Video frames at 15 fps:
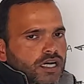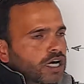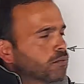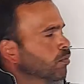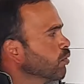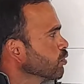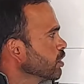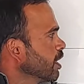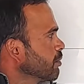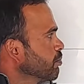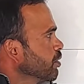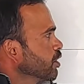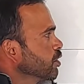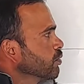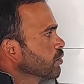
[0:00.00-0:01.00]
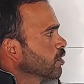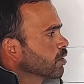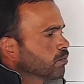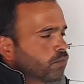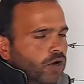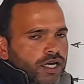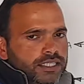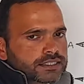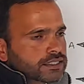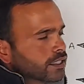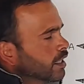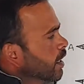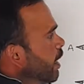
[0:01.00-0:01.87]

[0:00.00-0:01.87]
above that particular points,